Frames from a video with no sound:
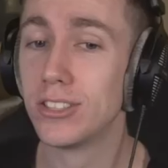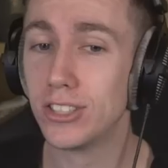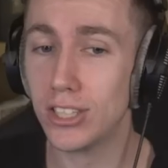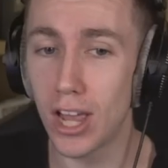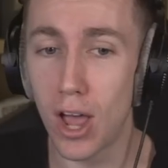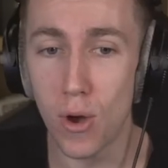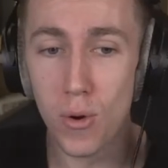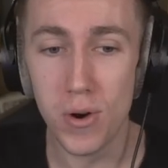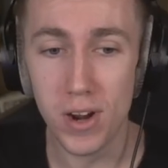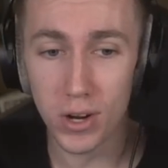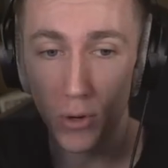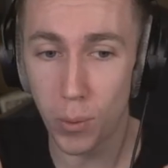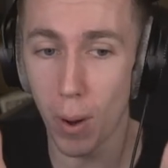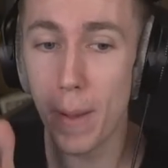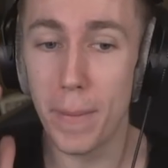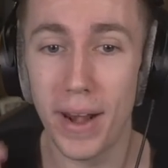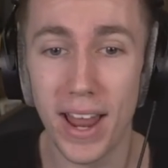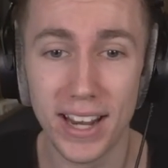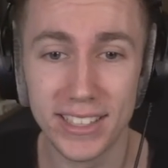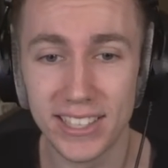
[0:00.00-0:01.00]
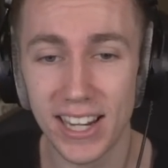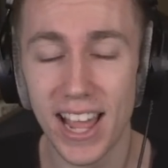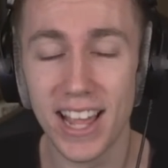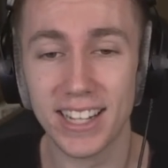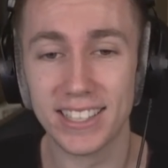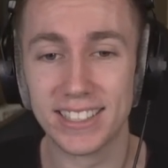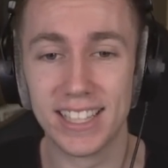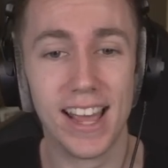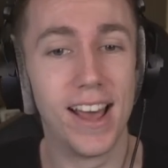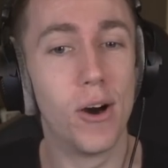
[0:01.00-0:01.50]
So, Quiplash
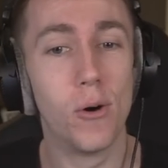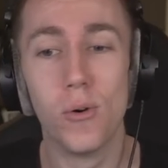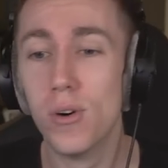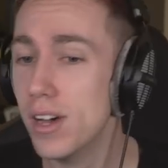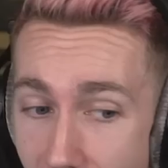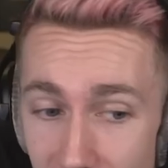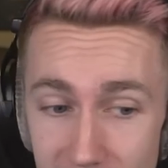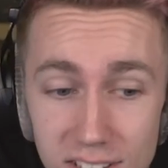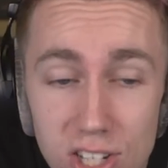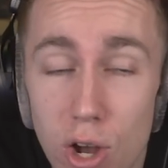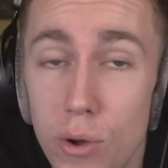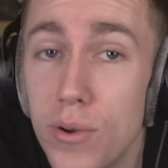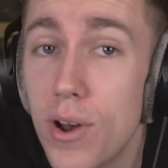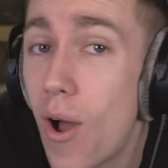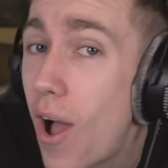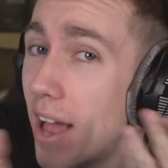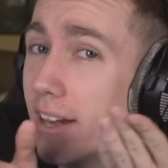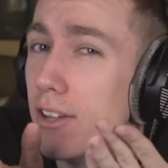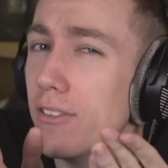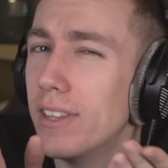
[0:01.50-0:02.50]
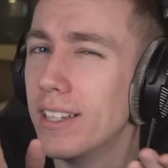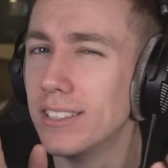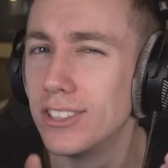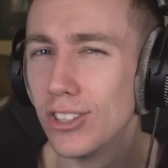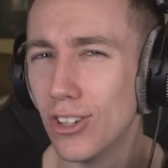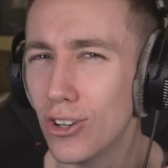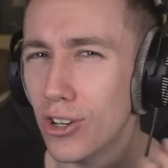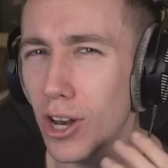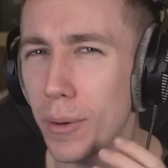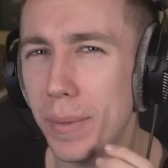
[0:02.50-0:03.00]
XL, I don't know. I don't think it's
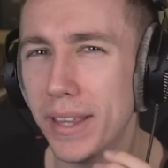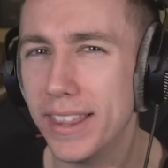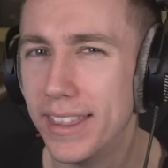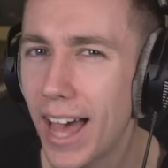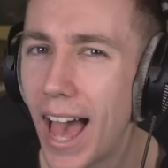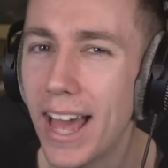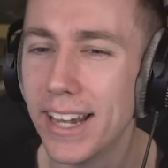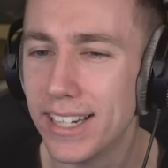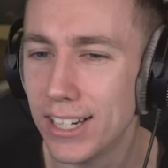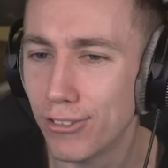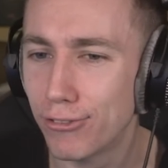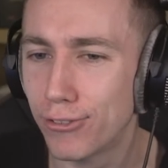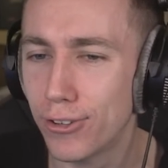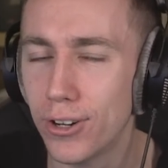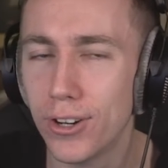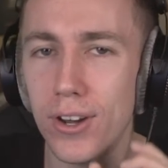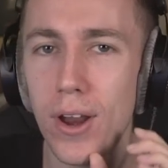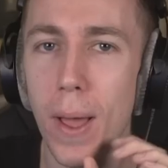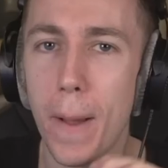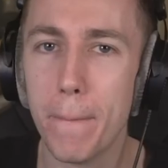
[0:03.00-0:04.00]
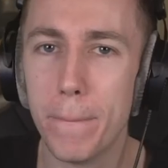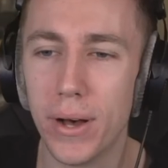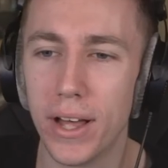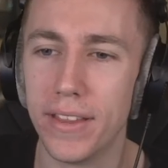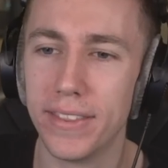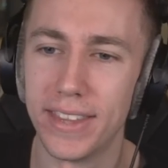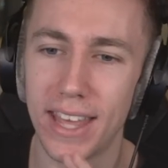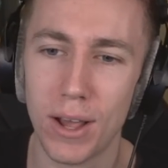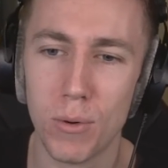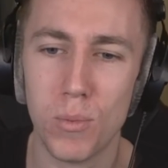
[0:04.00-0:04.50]
not going to be that different,
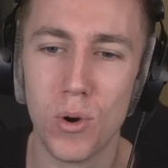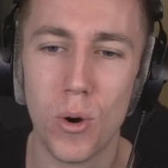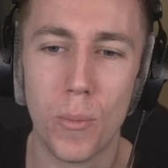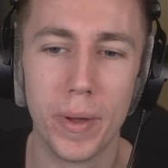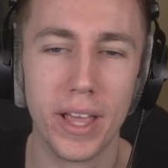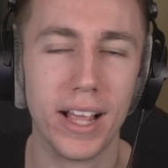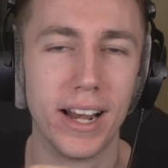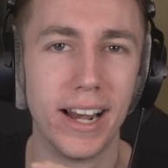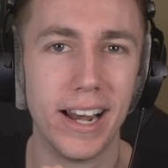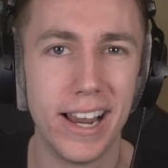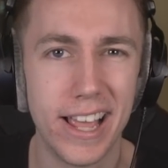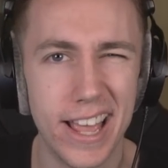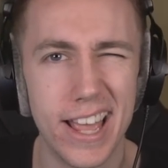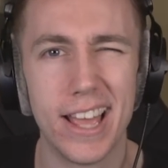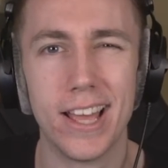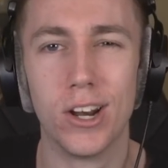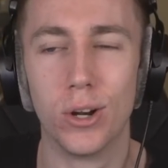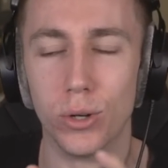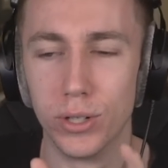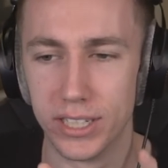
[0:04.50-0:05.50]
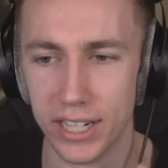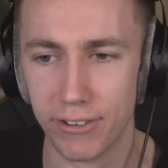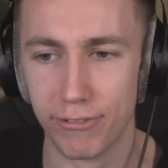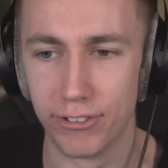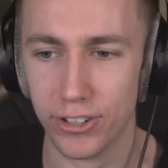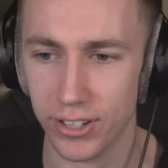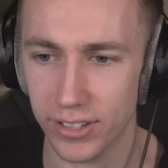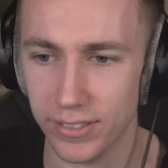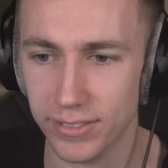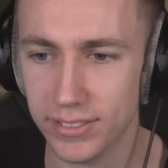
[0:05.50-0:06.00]
but there will be a little
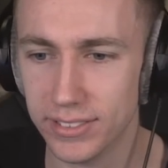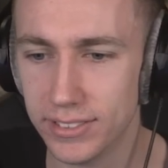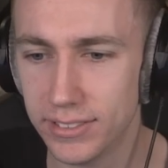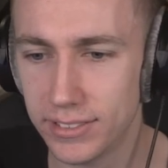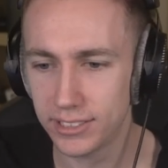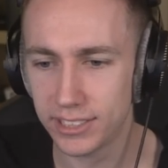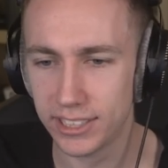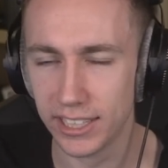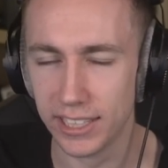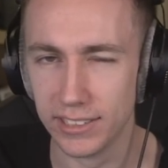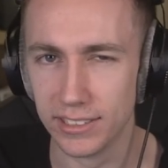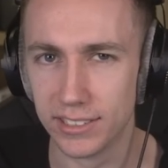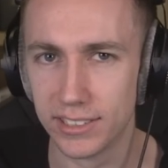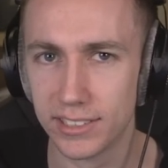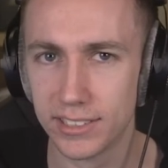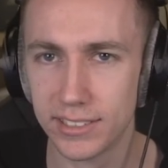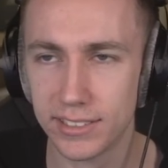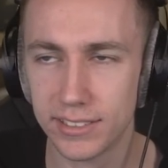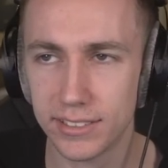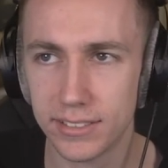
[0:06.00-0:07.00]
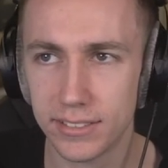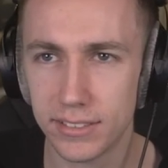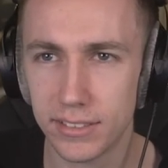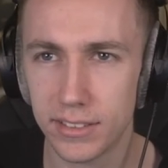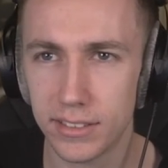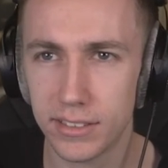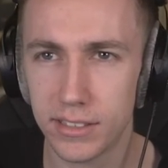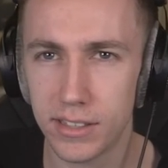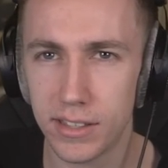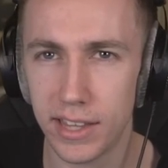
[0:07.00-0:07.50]
differences.
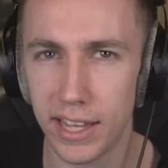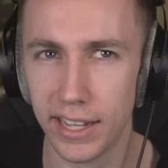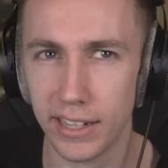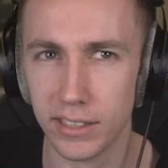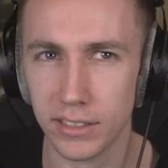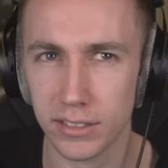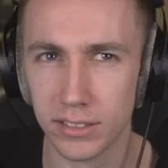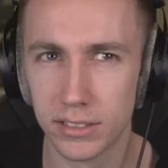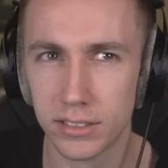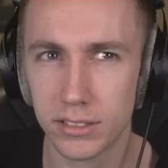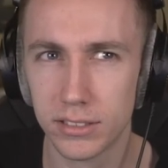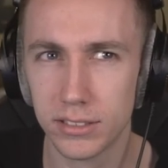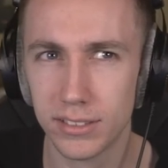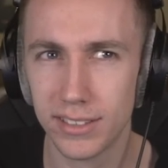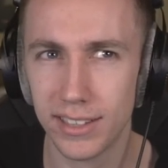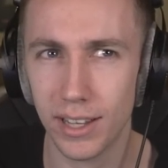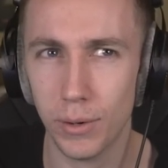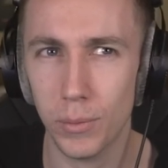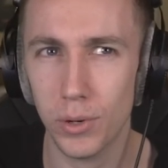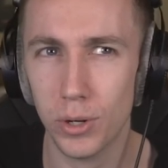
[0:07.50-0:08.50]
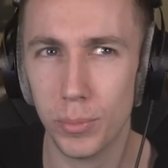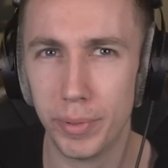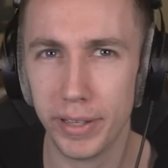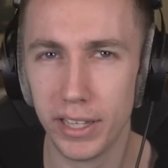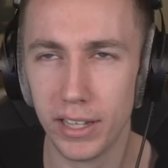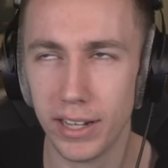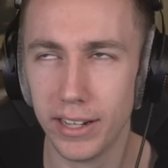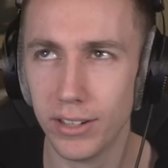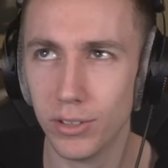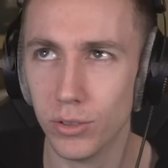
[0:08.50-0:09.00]
Things. There will be
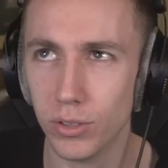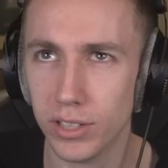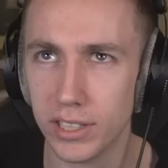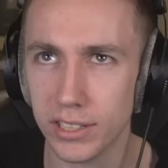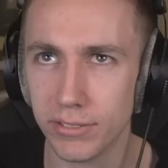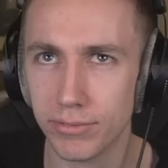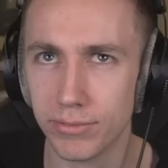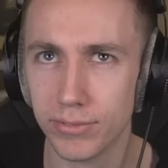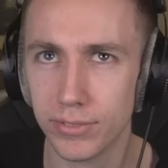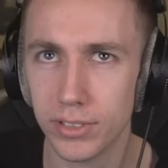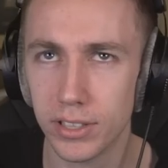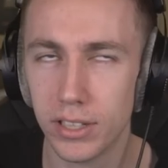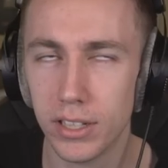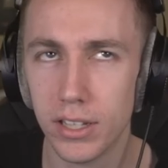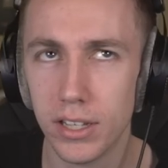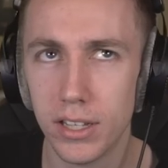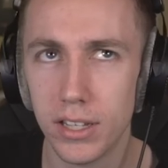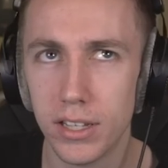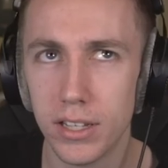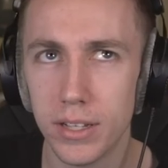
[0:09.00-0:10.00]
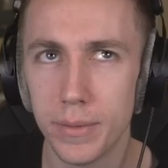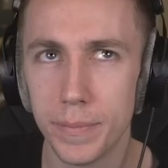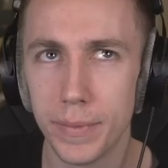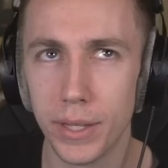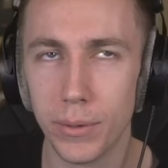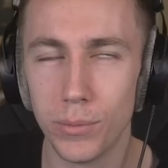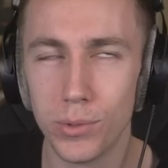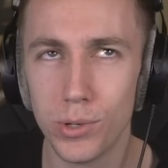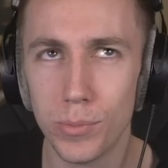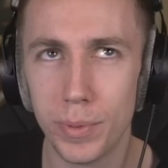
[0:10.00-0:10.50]
a little different.
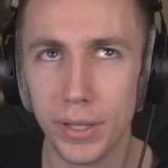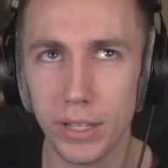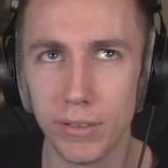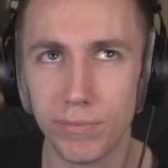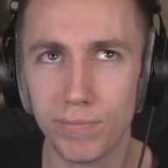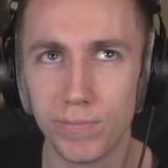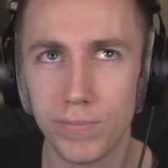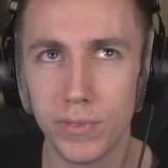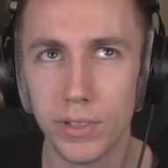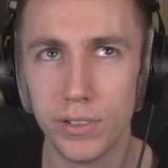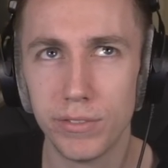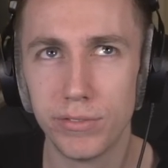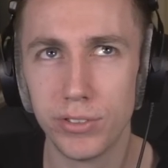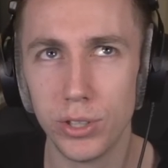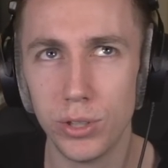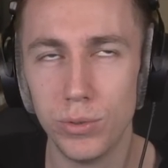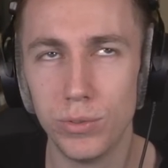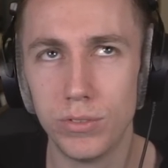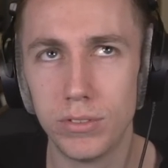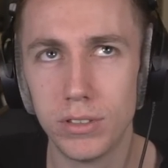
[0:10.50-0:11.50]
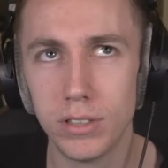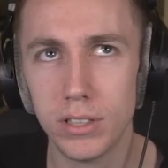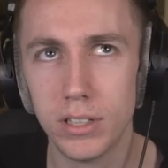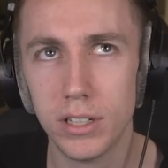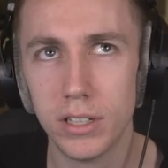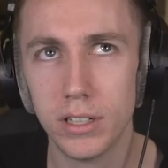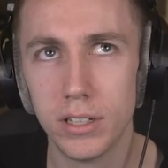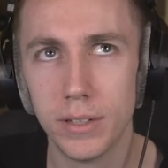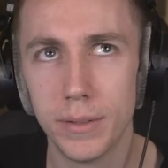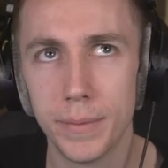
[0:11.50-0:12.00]
There will be a few
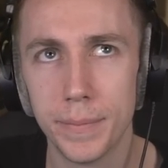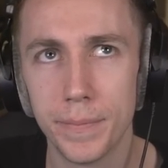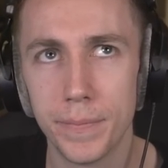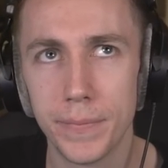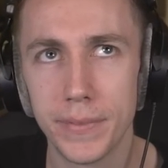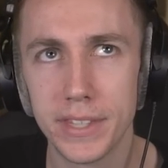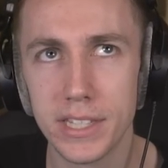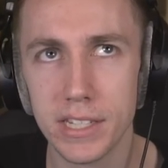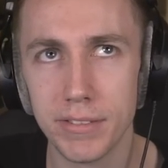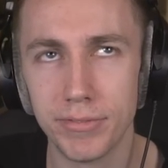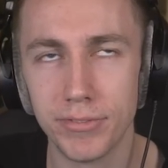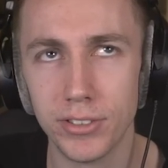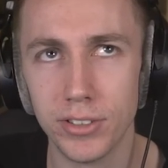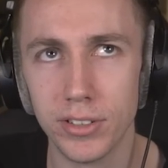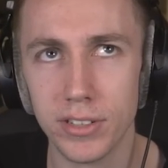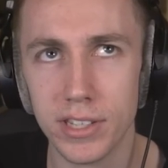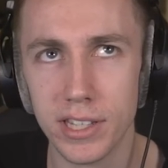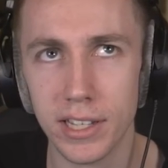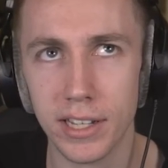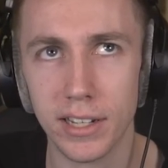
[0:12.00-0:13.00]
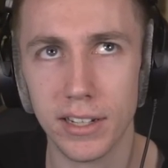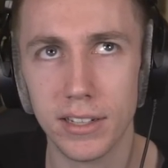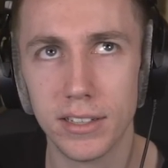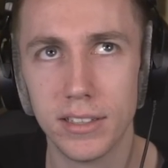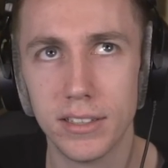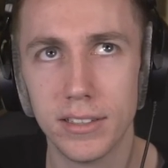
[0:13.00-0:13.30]
different things.